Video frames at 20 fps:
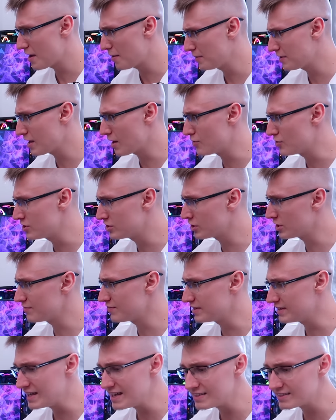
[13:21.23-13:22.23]
There we go, you don't
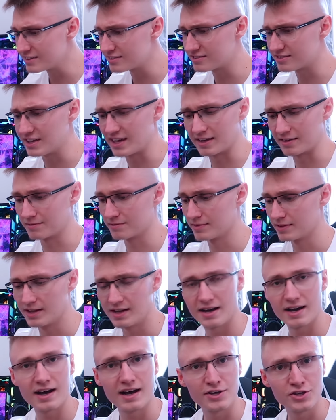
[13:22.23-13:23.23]
even need this thing.
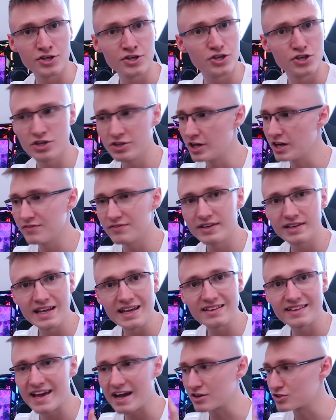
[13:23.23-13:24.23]
Uh, you, you don't even
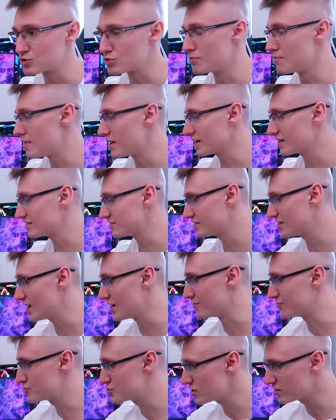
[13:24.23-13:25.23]
need the actual mug
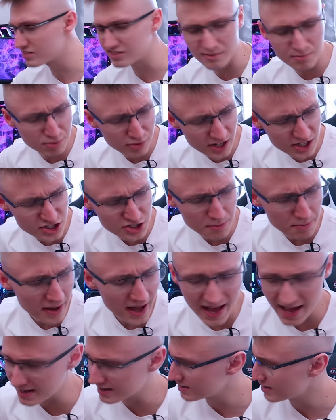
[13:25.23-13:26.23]
itself, just the pressure
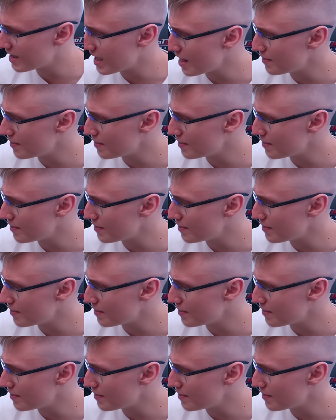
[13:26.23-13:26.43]
pad